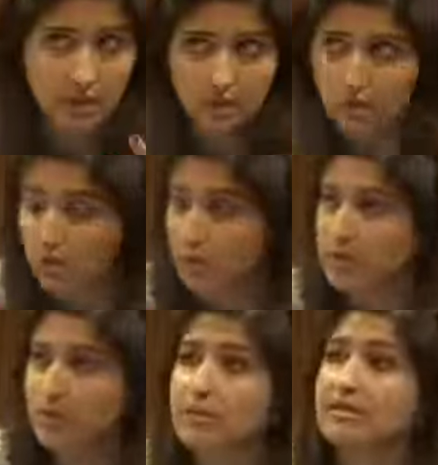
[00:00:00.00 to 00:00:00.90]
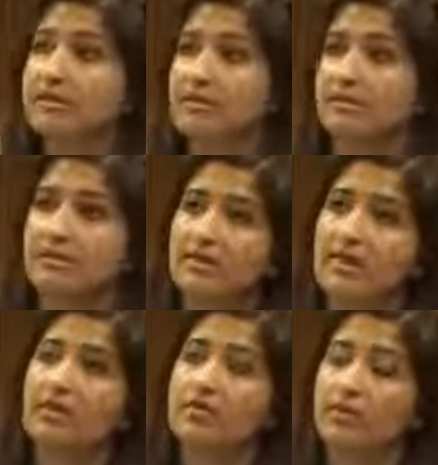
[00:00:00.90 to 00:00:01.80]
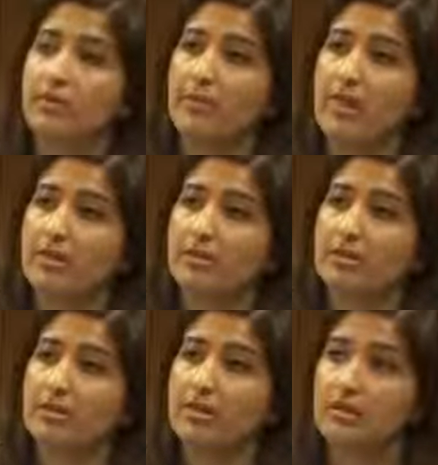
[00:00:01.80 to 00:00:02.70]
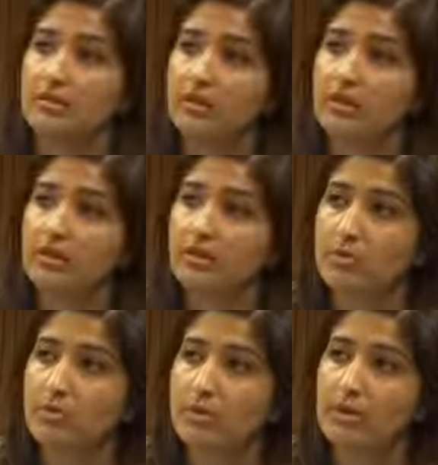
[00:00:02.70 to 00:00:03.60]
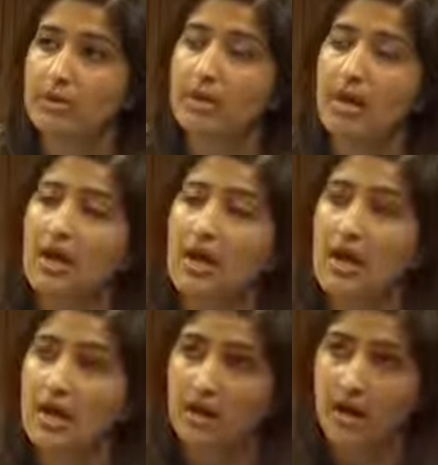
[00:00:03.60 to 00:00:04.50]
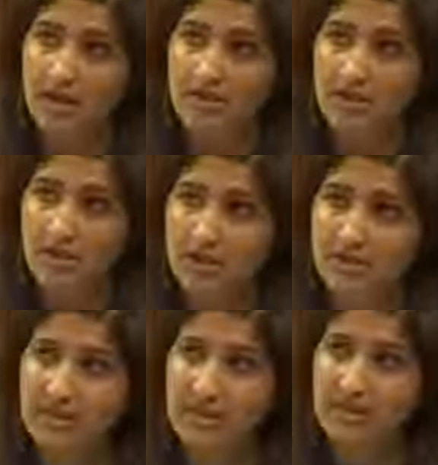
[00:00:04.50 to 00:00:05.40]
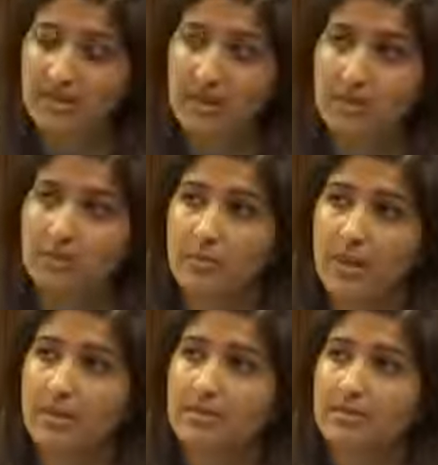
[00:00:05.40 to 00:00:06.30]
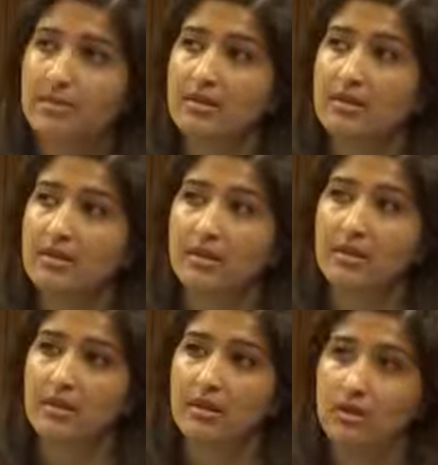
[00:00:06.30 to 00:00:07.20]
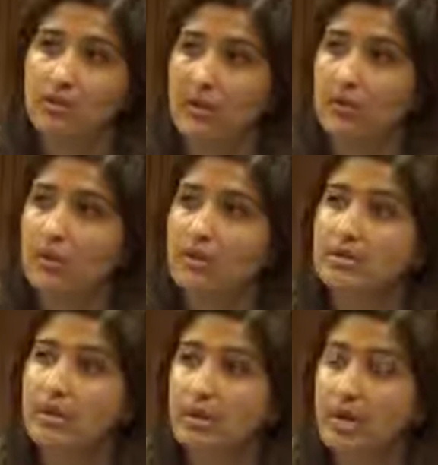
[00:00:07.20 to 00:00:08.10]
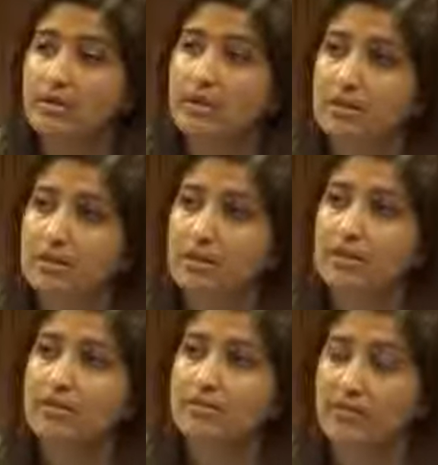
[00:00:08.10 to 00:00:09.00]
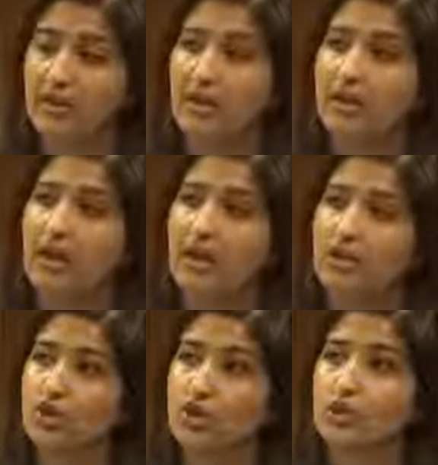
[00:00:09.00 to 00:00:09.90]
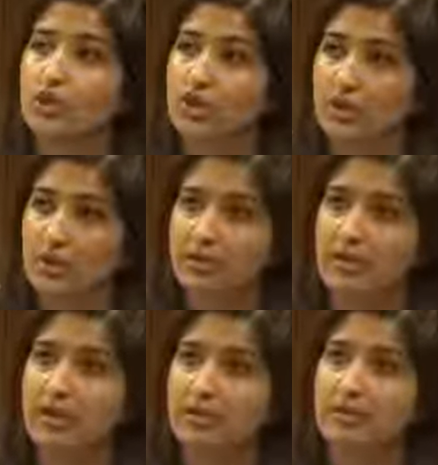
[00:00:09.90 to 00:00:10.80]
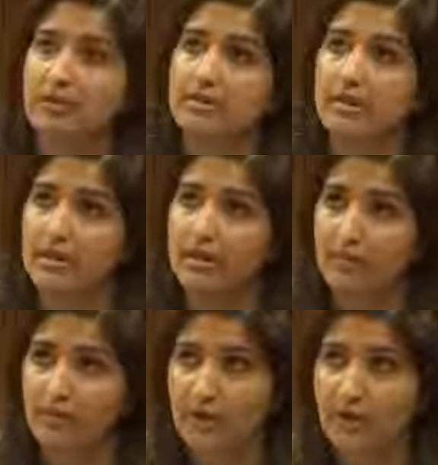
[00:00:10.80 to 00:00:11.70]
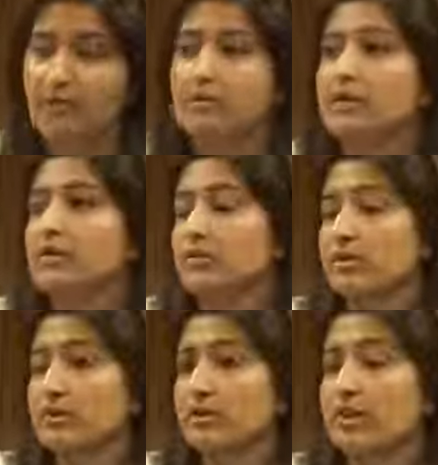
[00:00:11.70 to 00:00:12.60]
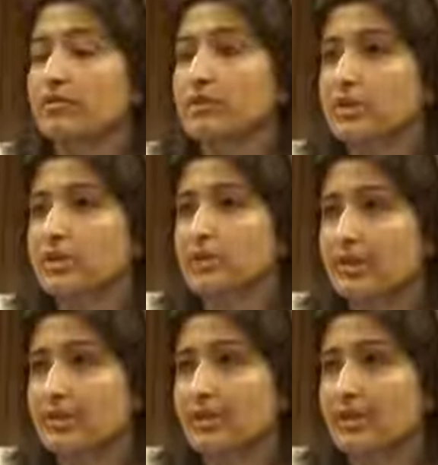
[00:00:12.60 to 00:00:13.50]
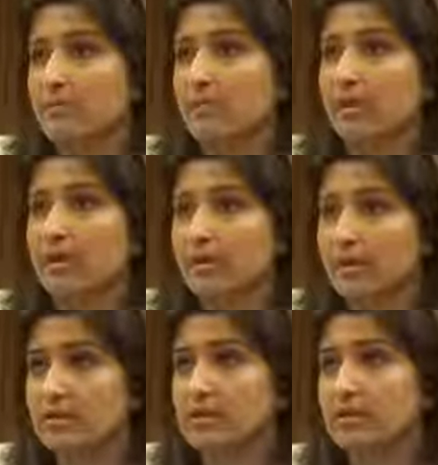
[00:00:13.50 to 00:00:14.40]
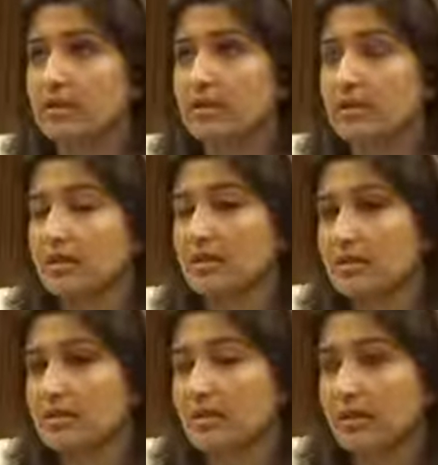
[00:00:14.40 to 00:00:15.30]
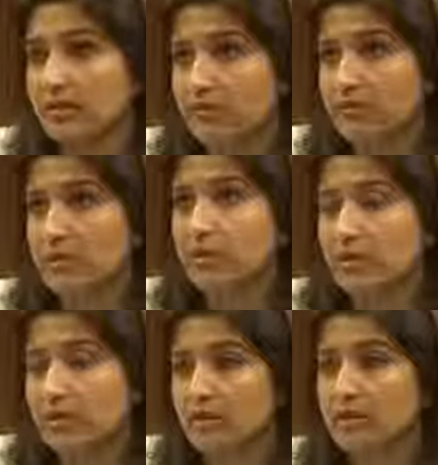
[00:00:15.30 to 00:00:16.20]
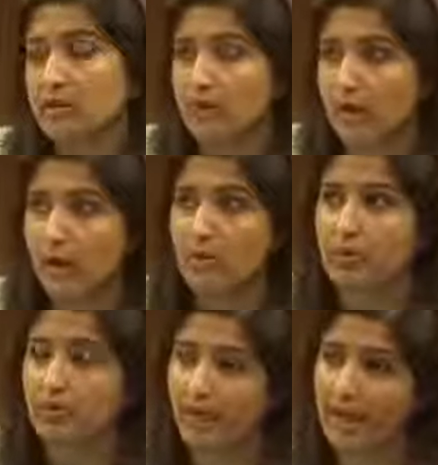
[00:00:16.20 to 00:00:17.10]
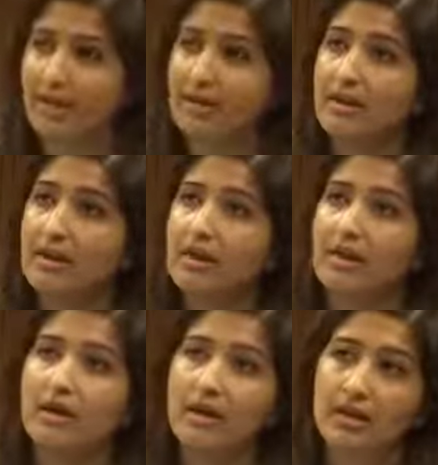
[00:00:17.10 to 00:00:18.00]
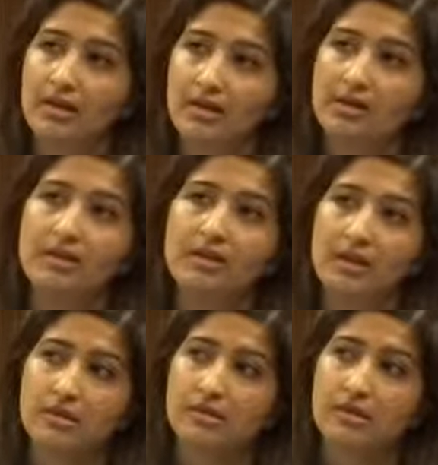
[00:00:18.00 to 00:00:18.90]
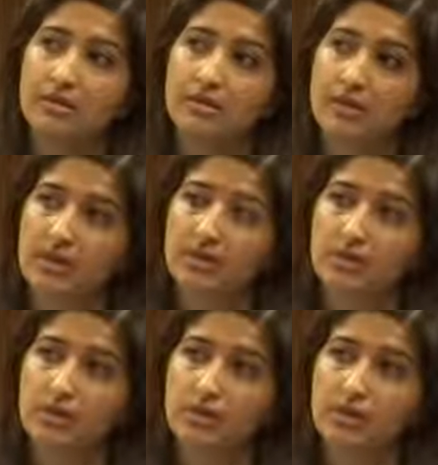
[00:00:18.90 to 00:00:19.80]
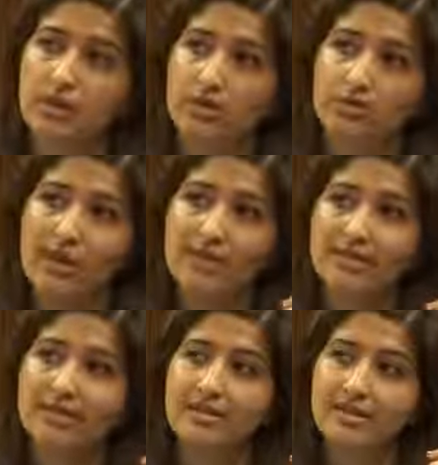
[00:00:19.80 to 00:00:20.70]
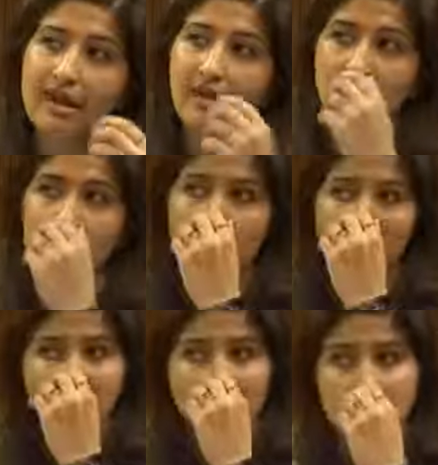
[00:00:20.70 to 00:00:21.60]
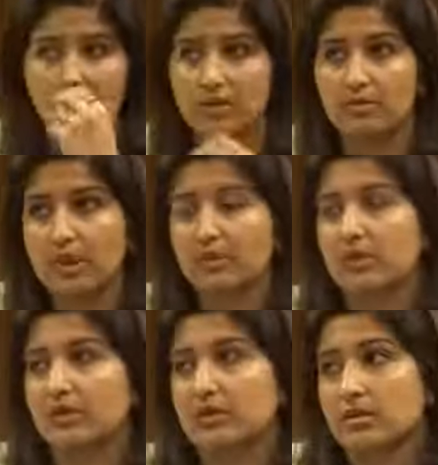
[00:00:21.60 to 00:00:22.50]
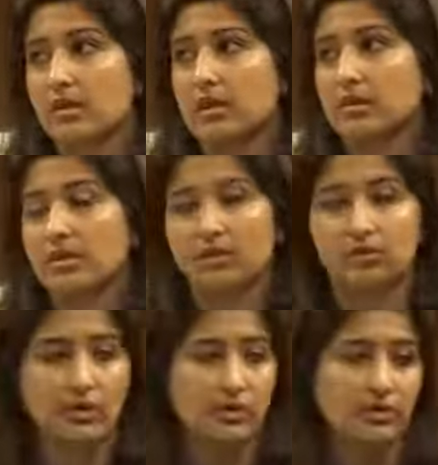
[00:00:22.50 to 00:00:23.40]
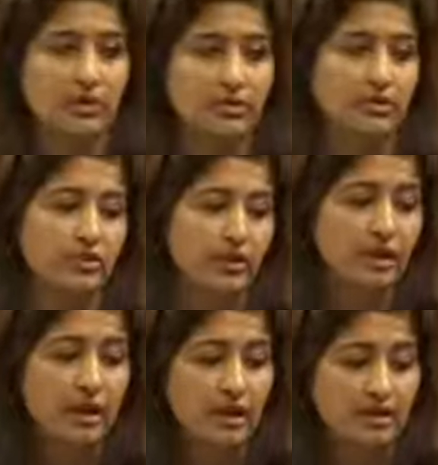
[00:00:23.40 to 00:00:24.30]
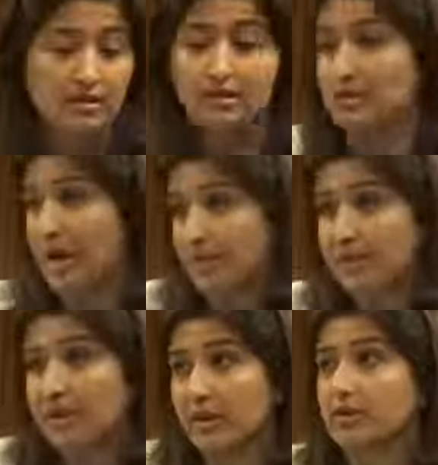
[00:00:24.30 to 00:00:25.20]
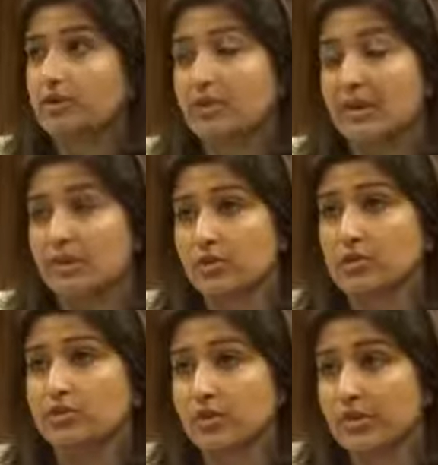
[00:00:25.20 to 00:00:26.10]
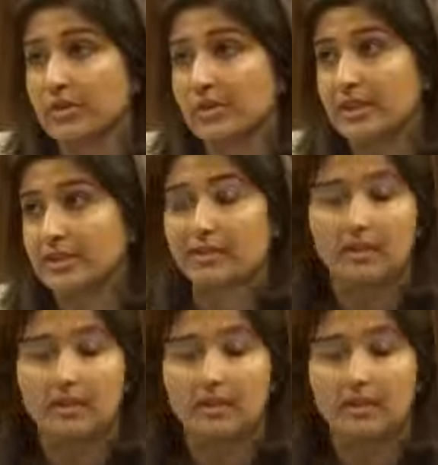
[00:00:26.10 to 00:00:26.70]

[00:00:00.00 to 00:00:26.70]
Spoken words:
just want to seize it and take it from the Palestinian, it's within its borders. As I just said, because Palestinian Bedouins are not exclusively Jewish Israelis, for them it's reason enough to displace them. And you can see that it falls under the Power Plan, and it consists of the exclusion of 80,000 Palestinian Bedouins in the Israeli territory. This is happening in 2013.